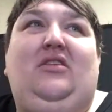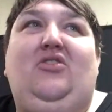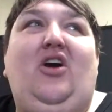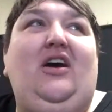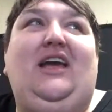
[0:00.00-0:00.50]

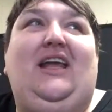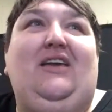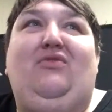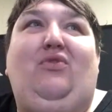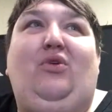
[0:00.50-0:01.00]
They're not
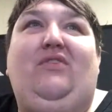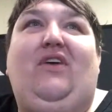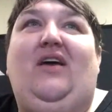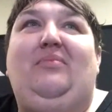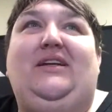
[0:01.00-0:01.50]
getting
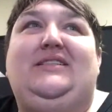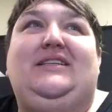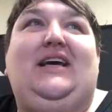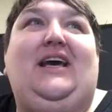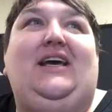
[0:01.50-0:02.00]
45 minutes a
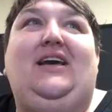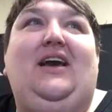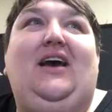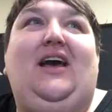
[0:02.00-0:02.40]
day